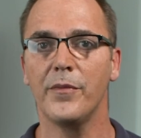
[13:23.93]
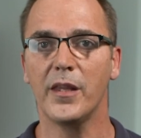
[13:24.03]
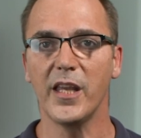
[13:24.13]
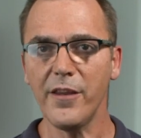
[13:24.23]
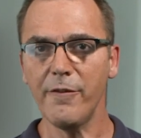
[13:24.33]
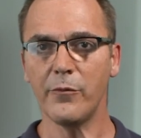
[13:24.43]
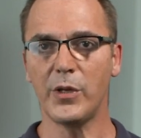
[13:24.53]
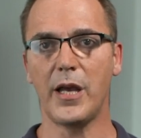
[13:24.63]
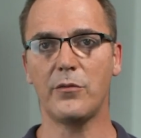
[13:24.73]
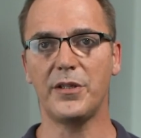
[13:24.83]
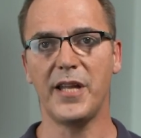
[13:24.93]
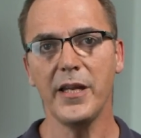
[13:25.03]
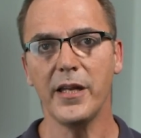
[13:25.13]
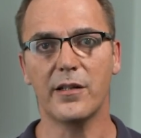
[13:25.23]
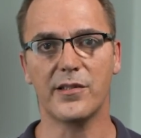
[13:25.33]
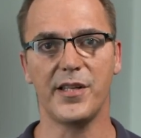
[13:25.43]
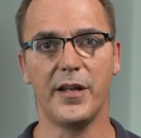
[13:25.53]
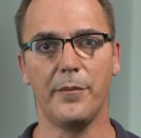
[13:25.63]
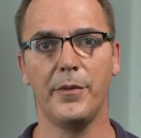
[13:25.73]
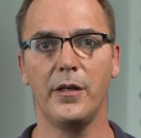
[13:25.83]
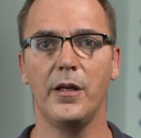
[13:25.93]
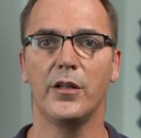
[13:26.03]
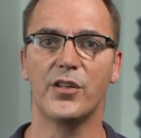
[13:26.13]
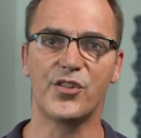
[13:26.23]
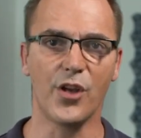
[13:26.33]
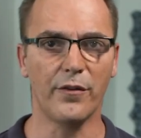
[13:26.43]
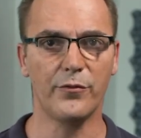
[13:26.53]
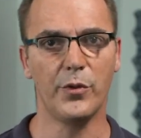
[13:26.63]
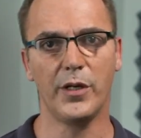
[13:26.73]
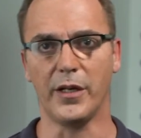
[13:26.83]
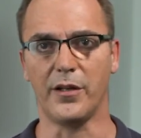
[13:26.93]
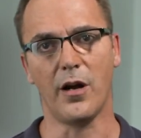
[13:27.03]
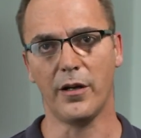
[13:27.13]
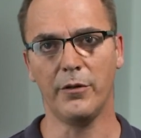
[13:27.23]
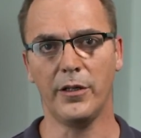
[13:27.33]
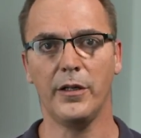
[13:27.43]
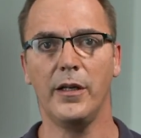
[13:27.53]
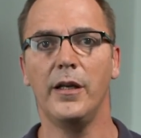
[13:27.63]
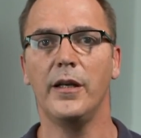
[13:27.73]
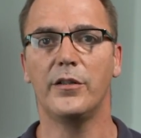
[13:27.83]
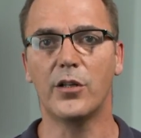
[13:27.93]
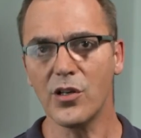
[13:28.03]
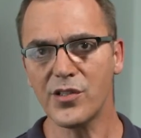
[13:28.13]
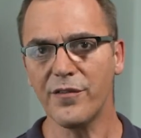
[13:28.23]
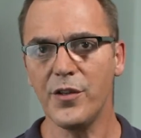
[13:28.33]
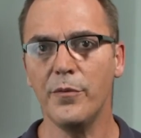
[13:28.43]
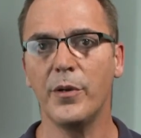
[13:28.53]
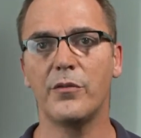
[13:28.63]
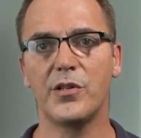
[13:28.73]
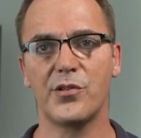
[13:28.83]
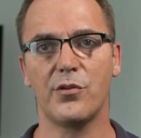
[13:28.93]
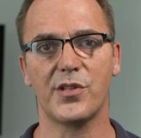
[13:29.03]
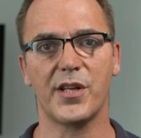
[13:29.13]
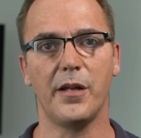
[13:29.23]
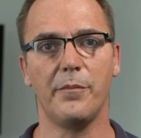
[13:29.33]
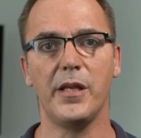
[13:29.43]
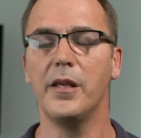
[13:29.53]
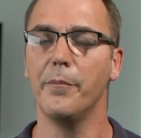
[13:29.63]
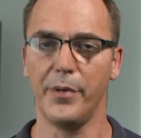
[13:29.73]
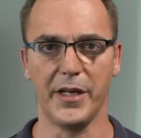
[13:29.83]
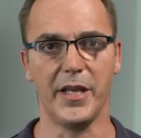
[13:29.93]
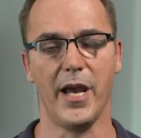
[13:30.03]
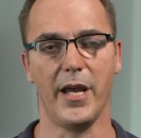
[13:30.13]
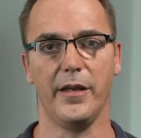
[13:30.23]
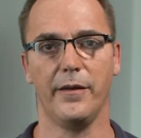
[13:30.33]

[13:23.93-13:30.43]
Even without the technical setup, the software and hardware, the cost of human resource can be pretty high.